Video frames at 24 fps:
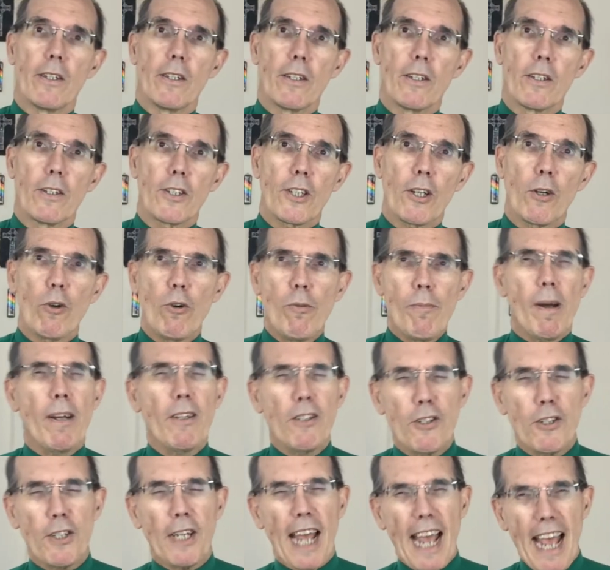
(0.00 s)
So
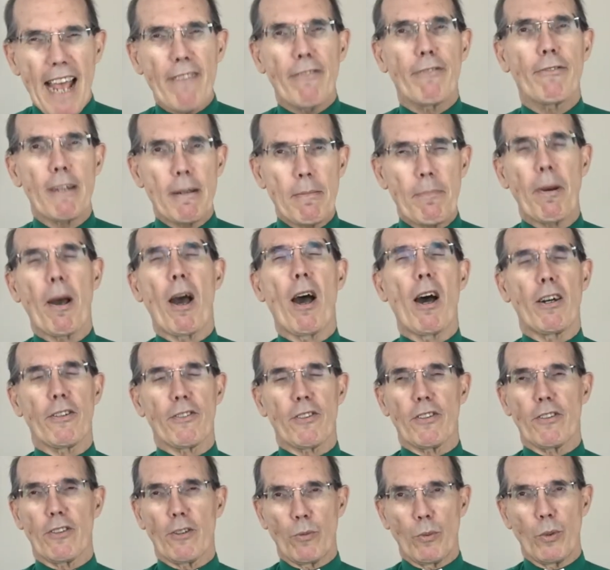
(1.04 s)
almost every part
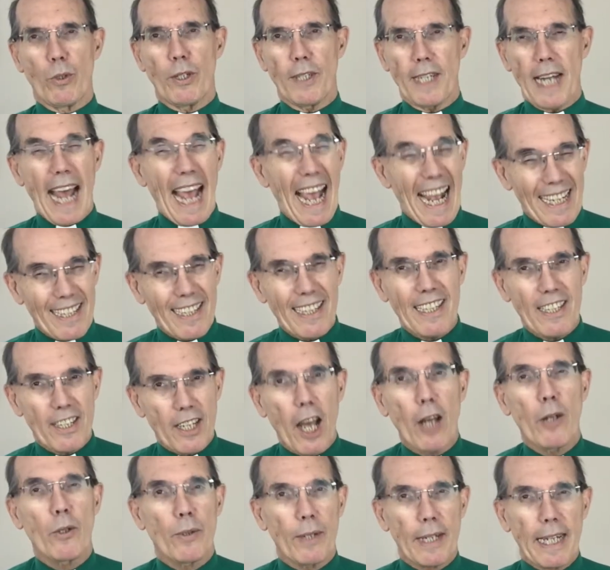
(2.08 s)
of the wood has its
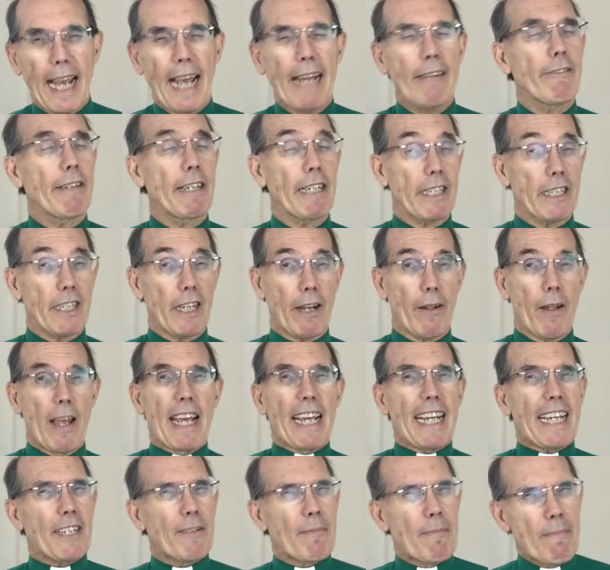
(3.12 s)
own character,
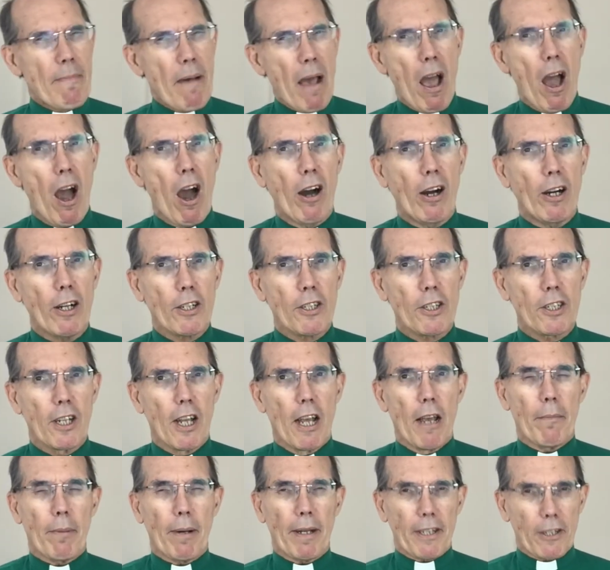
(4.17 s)
is marked
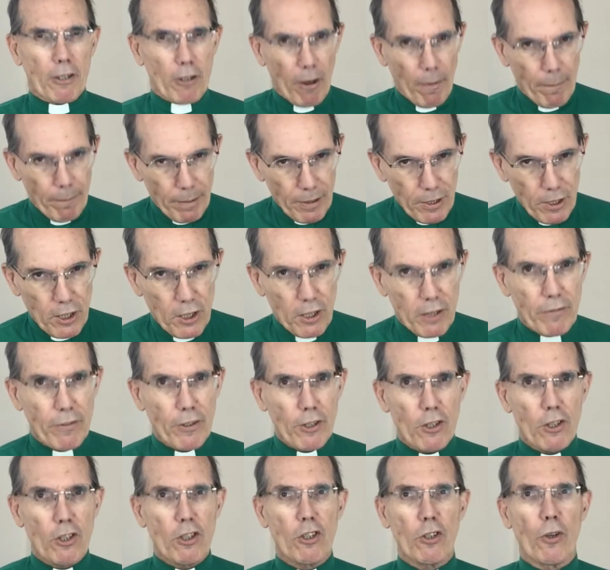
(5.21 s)
by the composition of the
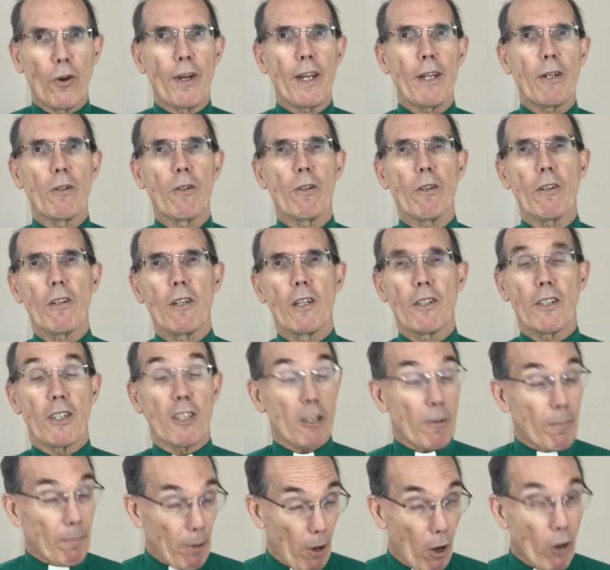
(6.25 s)
soil, the
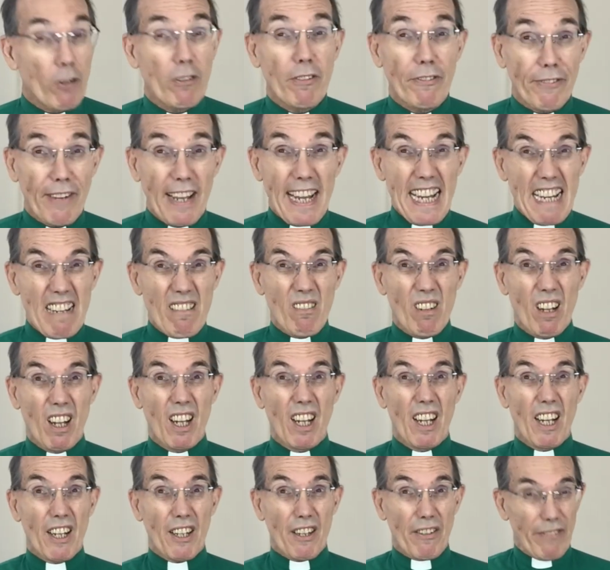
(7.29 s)
topography,
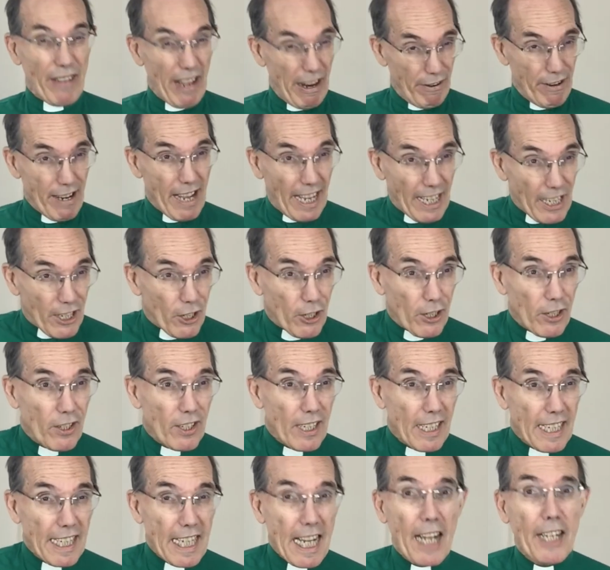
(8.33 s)
the variations
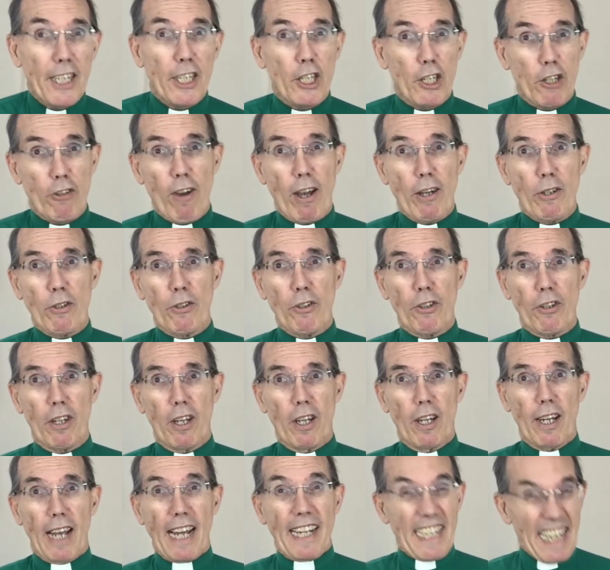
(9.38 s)
in the undergrowth,
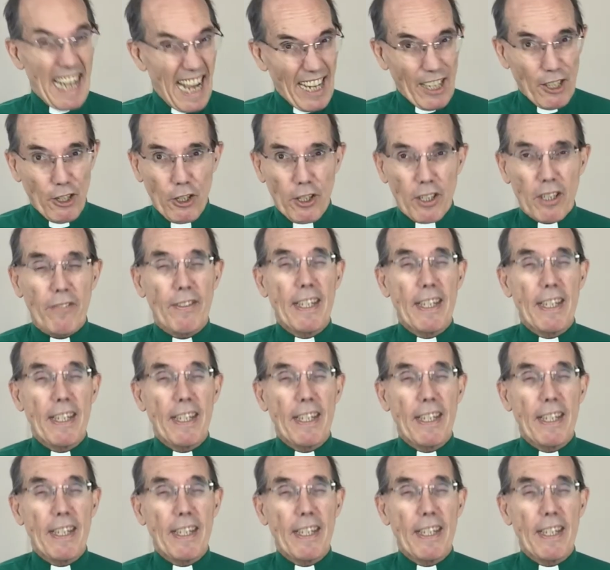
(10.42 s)
and the actions of